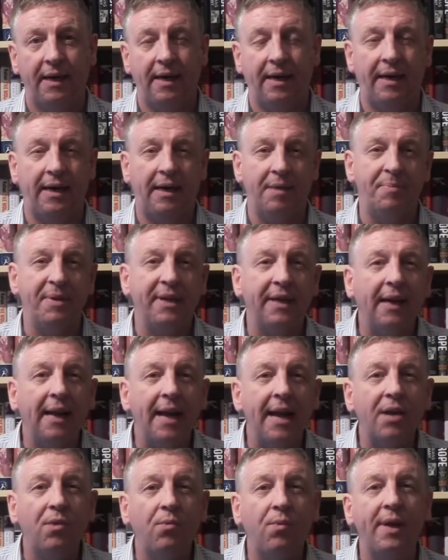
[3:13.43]
a bit of
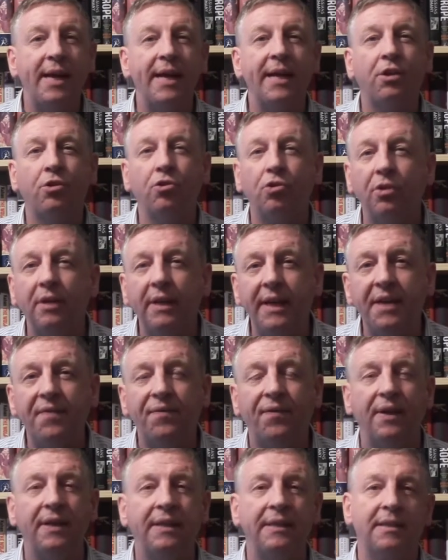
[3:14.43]
legwork, good
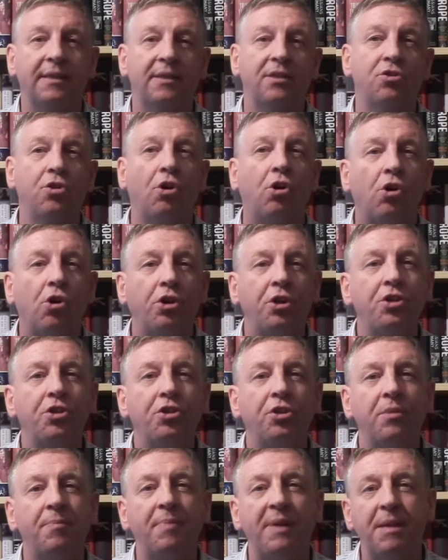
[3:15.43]
leaflets, talking
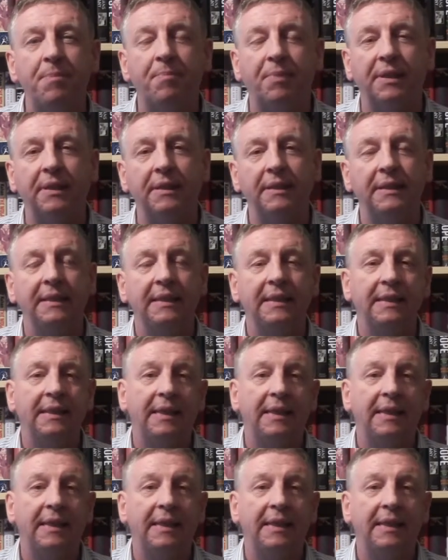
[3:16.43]
to the people